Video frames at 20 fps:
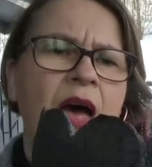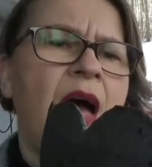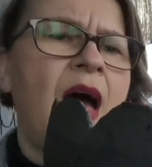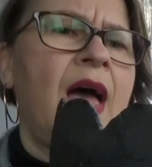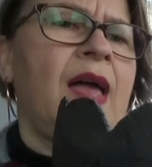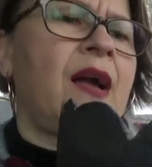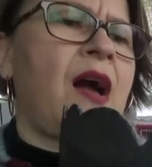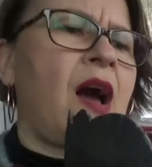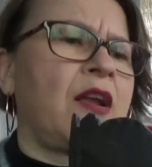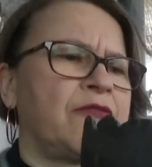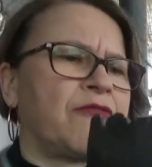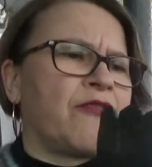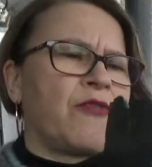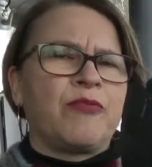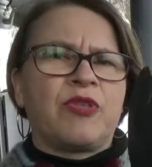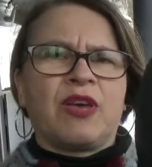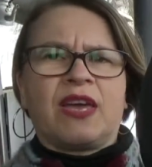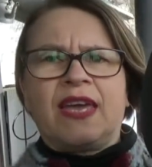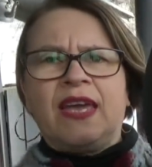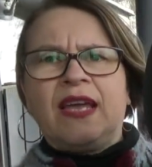I got from
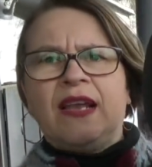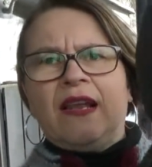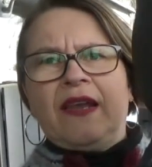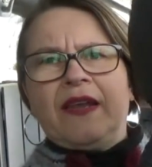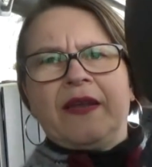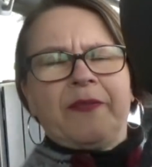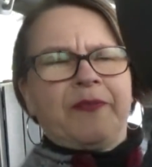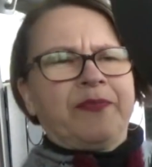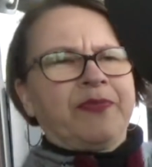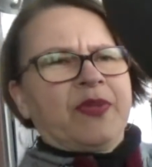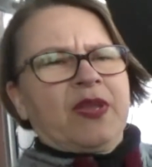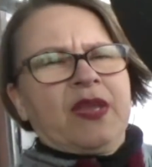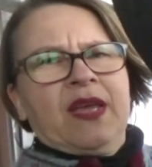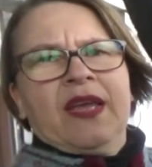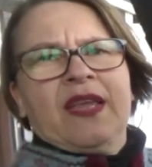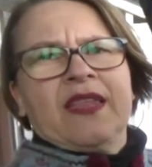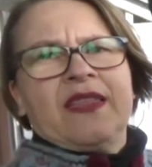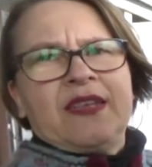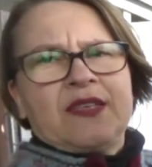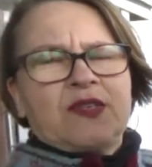the kiln
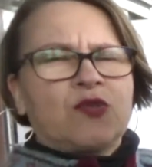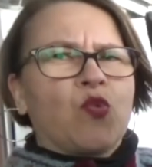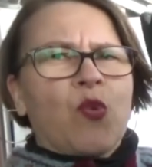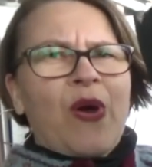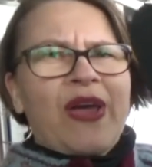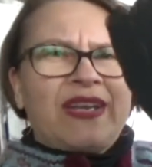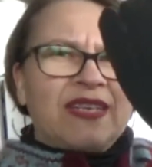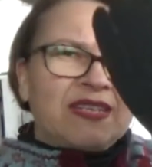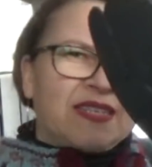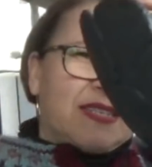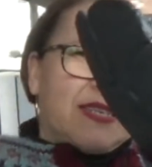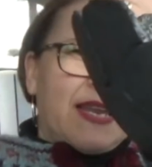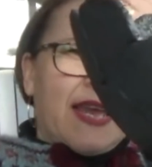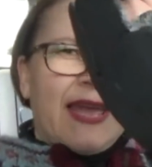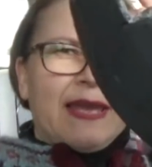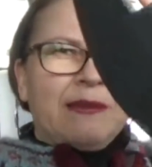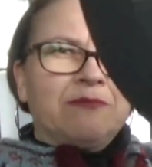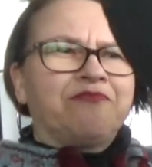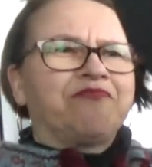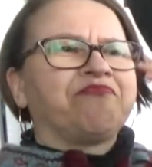this
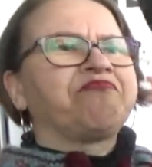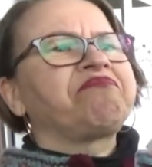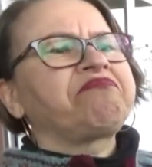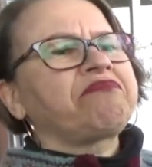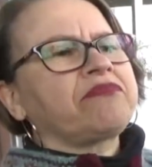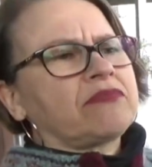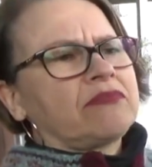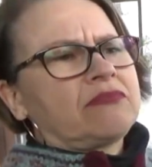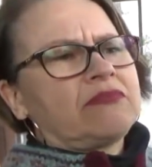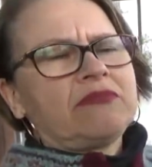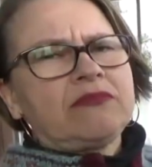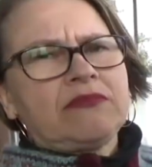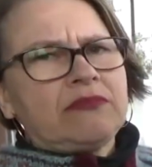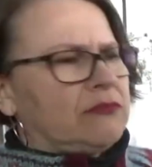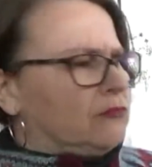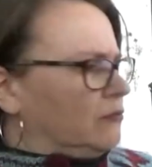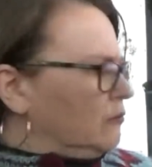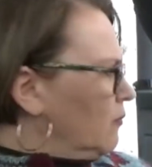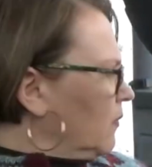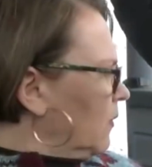Wednesday.
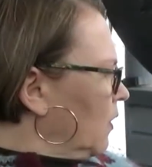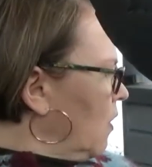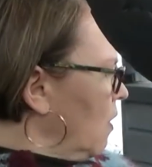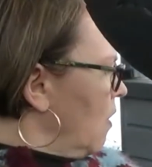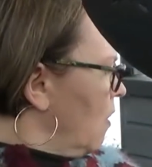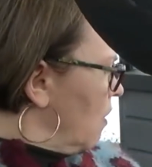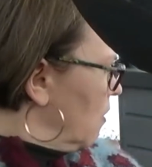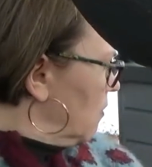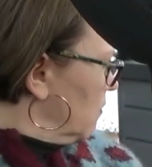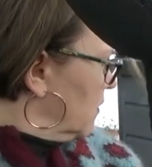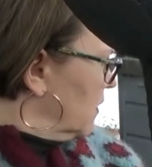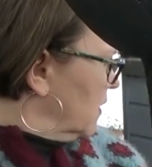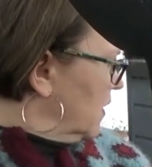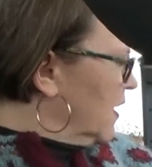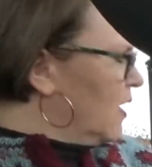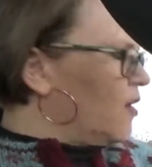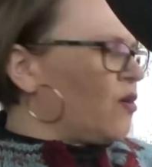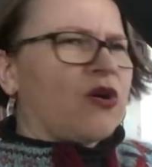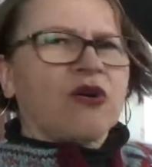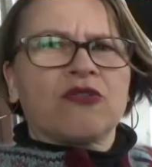Oh,
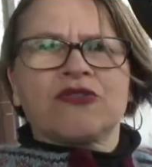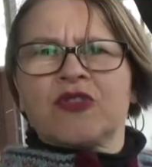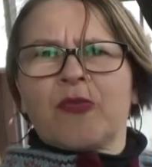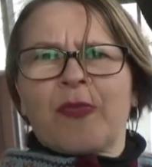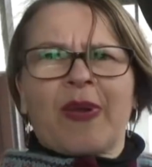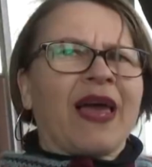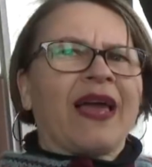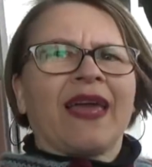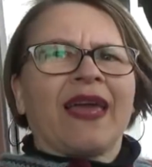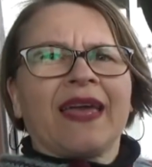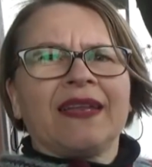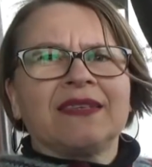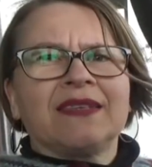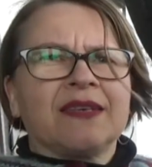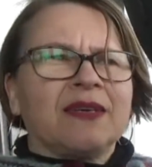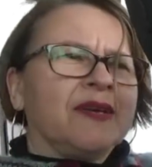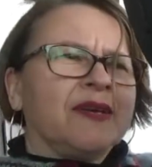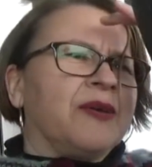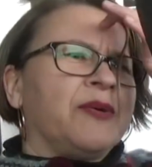there goes the blanket.